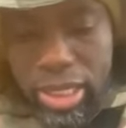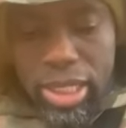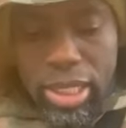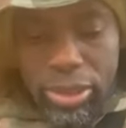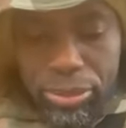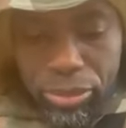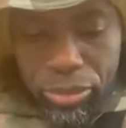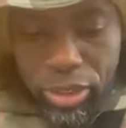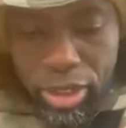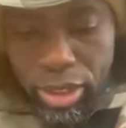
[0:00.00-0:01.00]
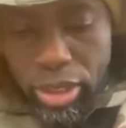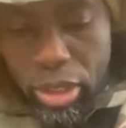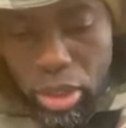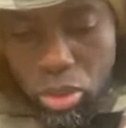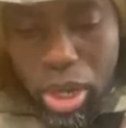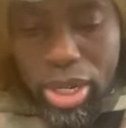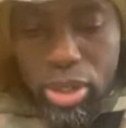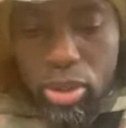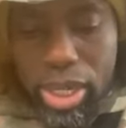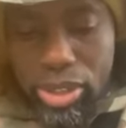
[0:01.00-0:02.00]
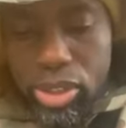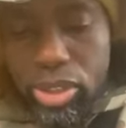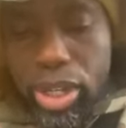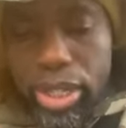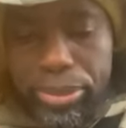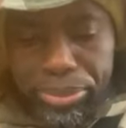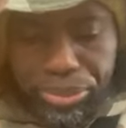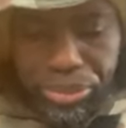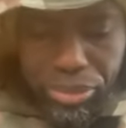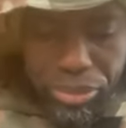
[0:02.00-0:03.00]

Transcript: a ti wa ninu Nigeria.